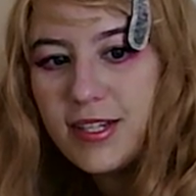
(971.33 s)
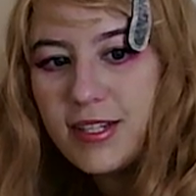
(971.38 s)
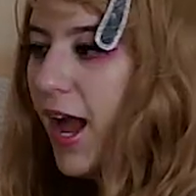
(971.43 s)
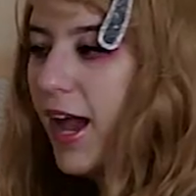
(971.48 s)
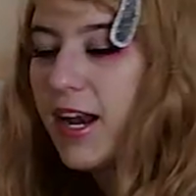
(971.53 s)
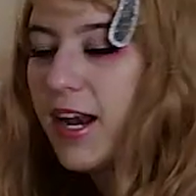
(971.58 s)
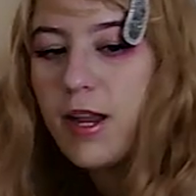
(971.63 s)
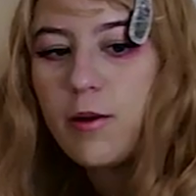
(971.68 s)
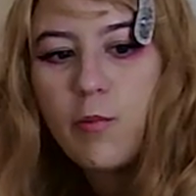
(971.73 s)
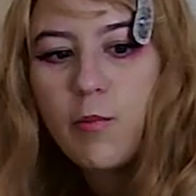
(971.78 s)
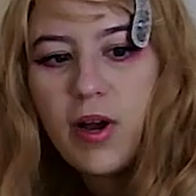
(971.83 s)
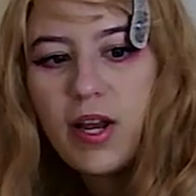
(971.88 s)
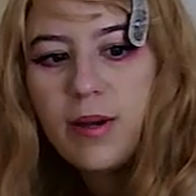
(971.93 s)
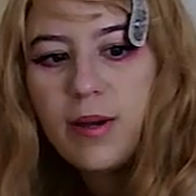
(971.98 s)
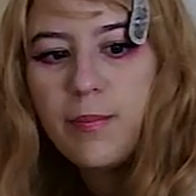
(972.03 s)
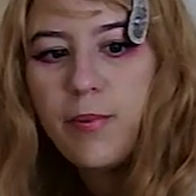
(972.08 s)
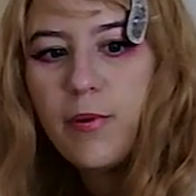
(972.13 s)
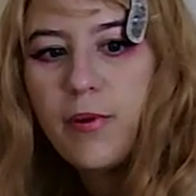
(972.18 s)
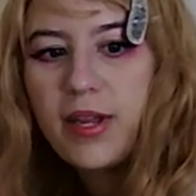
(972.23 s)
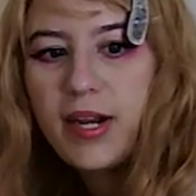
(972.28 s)
and I want
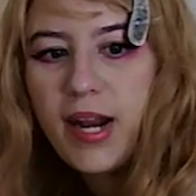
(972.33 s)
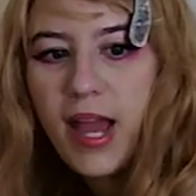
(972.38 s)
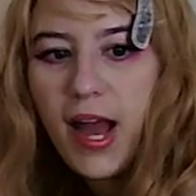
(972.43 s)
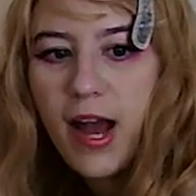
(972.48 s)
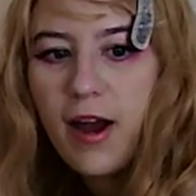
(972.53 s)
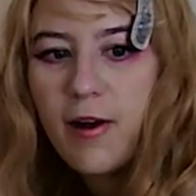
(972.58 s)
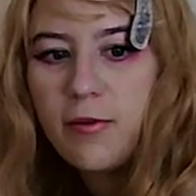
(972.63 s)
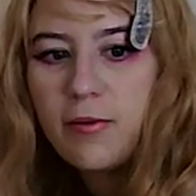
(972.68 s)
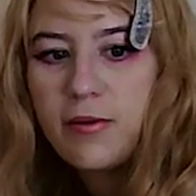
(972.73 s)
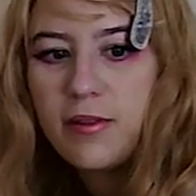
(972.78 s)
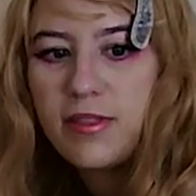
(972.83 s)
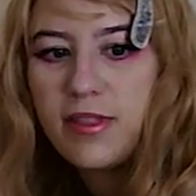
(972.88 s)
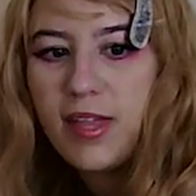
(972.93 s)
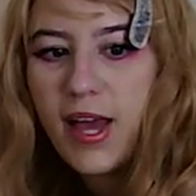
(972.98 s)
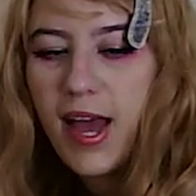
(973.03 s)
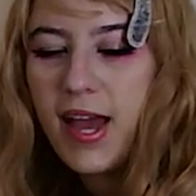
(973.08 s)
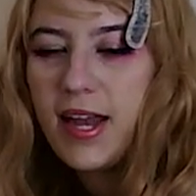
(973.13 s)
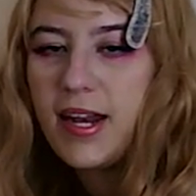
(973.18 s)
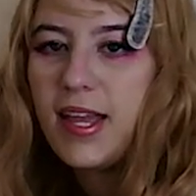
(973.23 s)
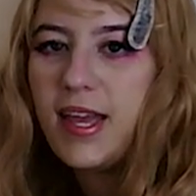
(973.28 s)
to point out
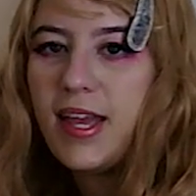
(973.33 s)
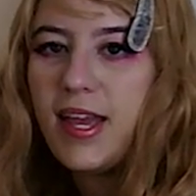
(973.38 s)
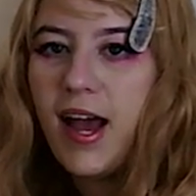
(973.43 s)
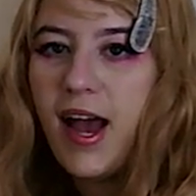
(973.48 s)
that